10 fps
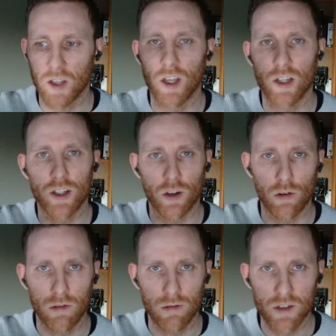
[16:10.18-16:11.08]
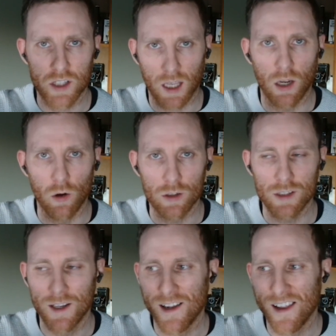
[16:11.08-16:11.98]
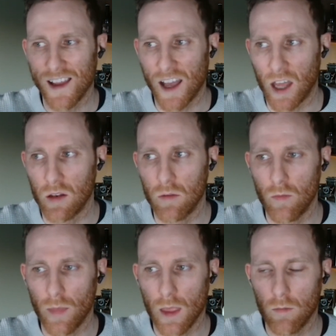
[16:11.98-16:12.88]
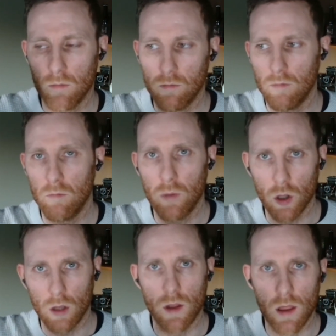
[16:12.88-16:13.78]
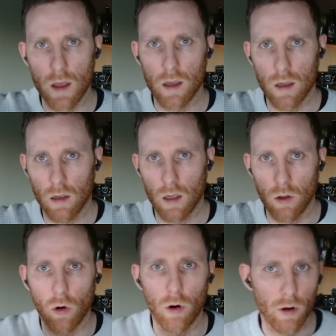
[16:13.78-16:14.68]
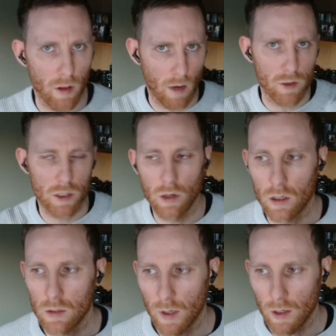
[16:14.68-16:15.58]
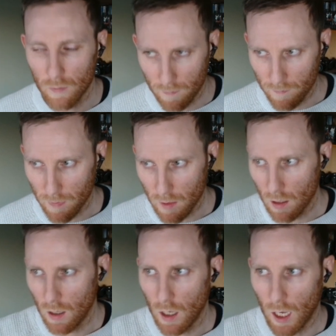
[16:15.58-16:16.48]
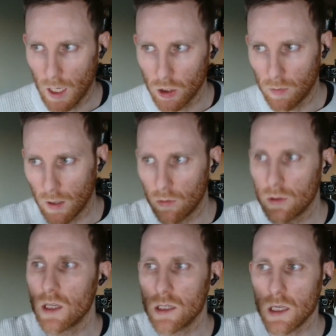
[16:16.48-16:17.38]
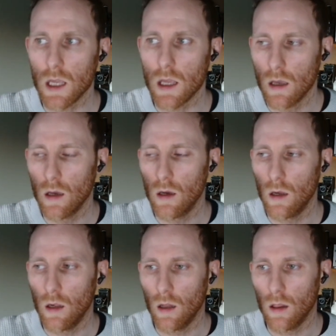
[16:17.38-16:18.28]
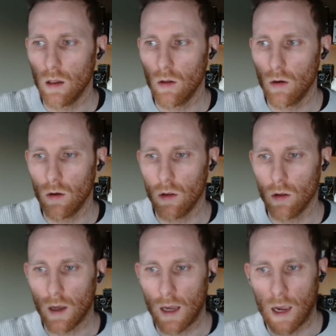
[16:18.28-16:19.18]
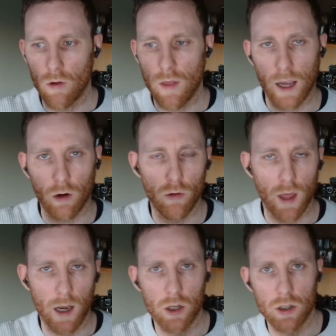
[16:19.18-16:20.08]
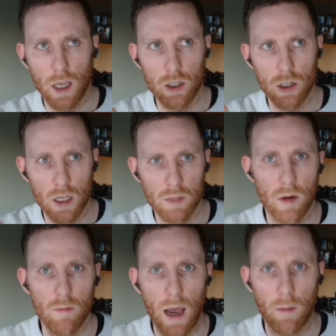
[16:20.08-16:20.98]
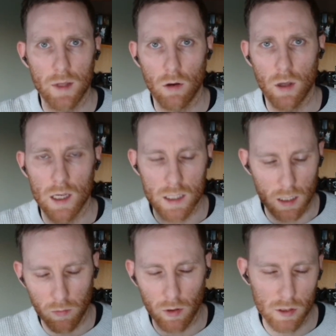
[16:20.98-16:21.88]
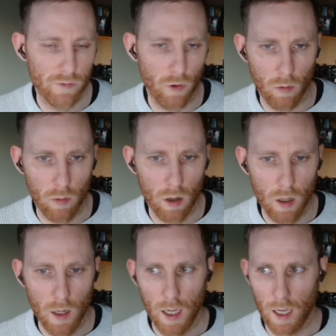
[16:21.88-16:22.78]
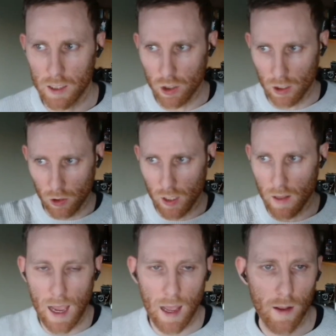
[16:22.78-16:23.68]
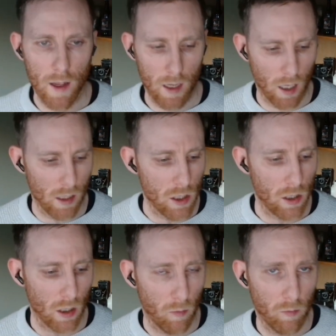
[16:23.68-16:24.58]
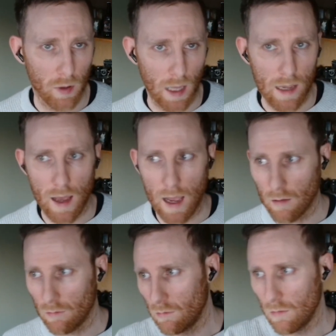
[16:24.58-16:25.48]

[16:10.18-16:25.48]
digital sticky notes and put them in the order that I've just talked about, and you'll be able to see how that growth engine has been mapped out in its simplest form. And you can look at that and you can apply that